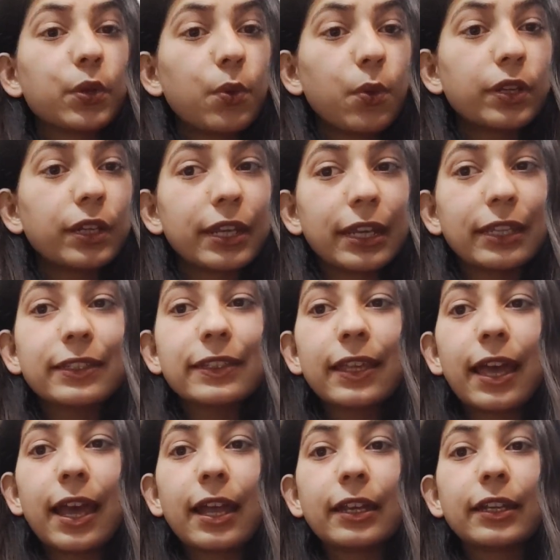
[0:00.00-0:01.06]
grow on grains,
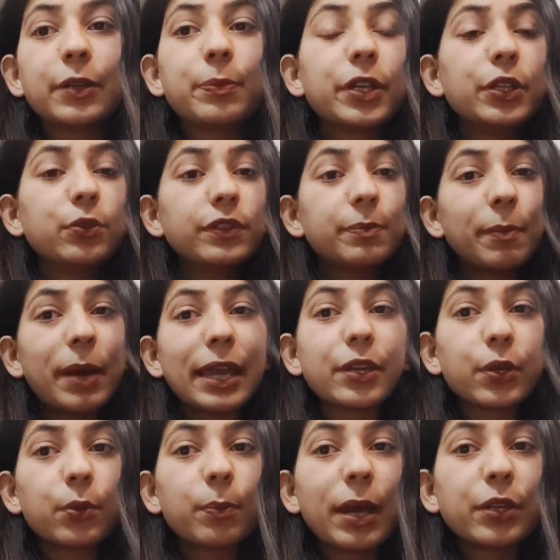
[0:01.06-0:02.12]
and it produces
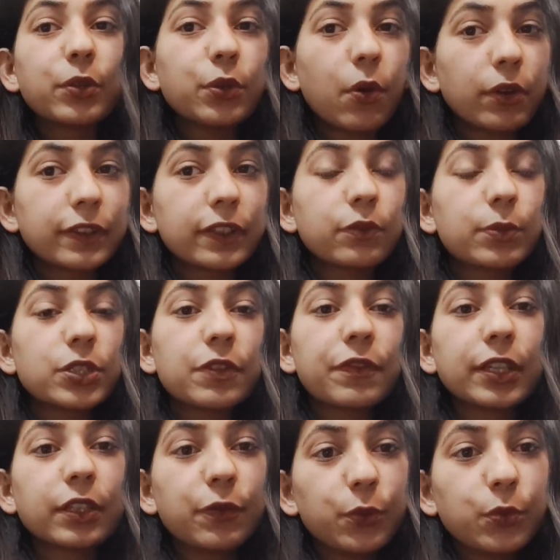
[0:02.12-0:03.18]
mycotoxins which
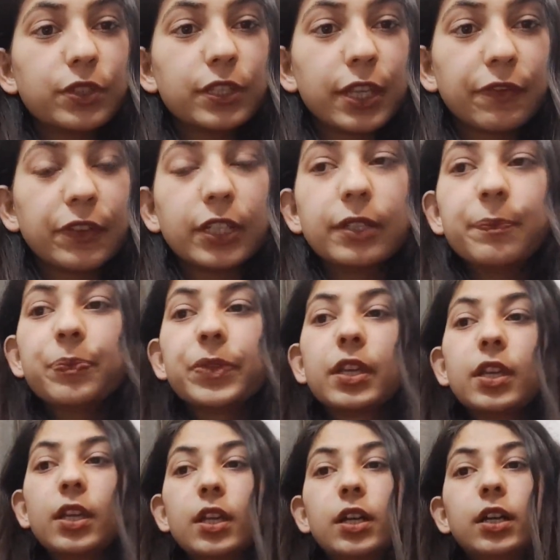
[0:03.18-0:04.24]
affect the food safety.
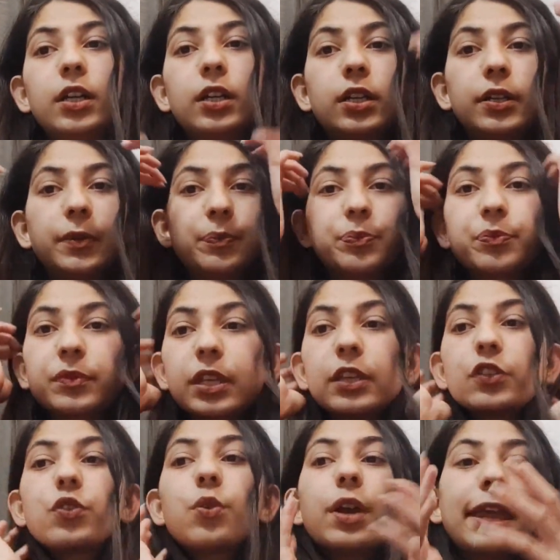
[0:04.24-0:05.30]

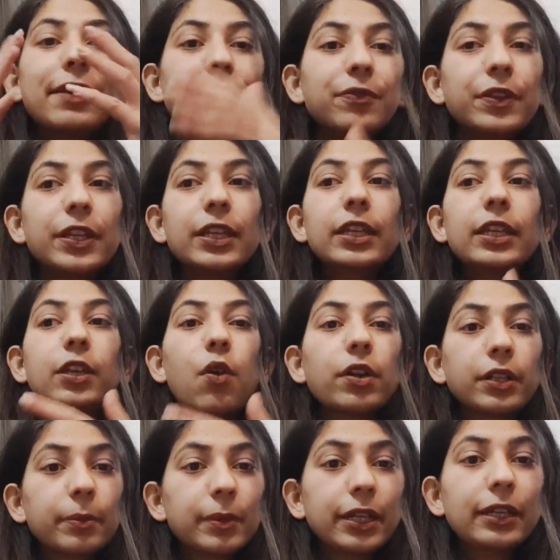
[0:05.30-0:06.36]
So every
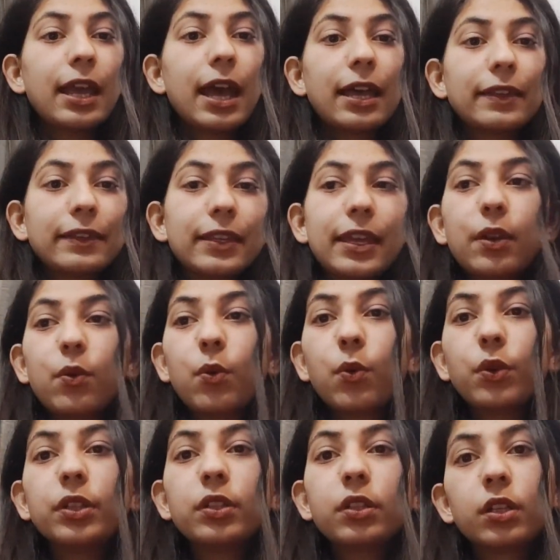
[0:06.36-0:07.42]
contaminant has their
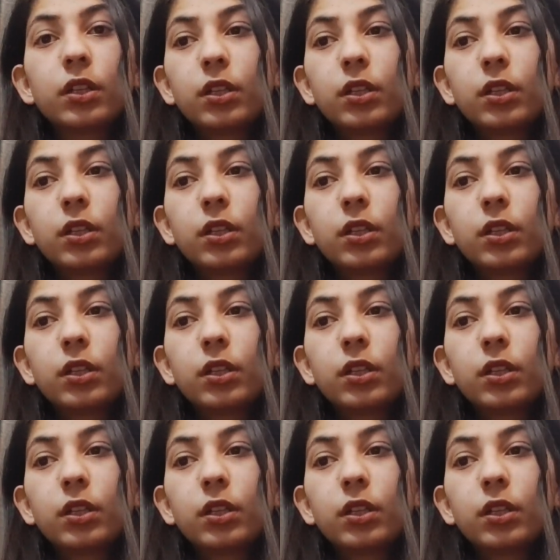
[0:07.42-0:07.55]
own